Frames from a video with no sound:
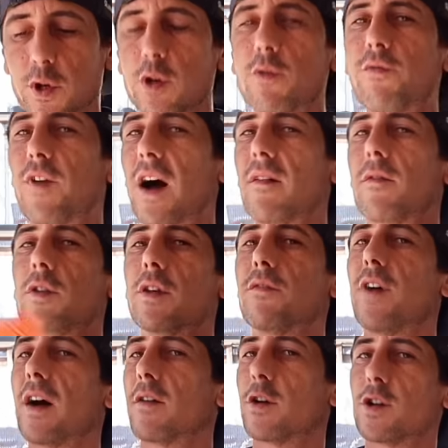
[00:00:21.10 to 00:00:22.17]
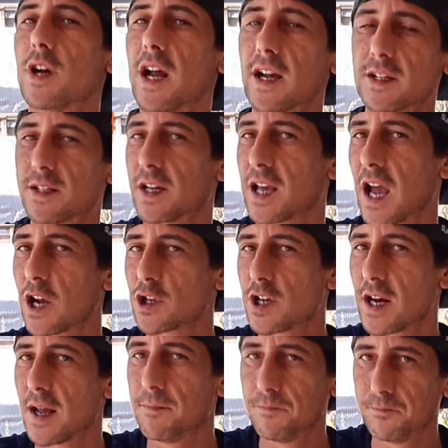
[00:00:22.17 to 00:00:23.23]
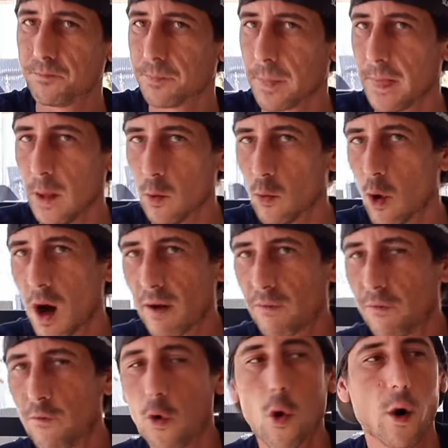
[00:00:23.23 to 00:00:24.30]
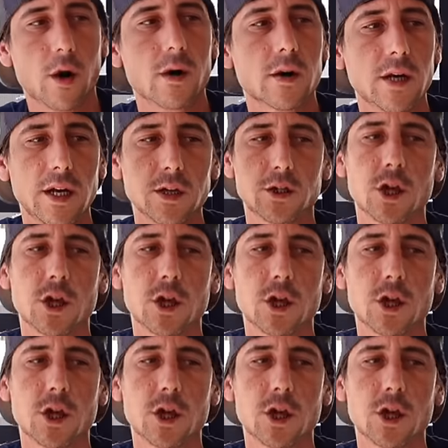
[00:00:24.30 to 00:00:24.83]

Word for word: we do five of the 500 X the Cash today, we'll have four in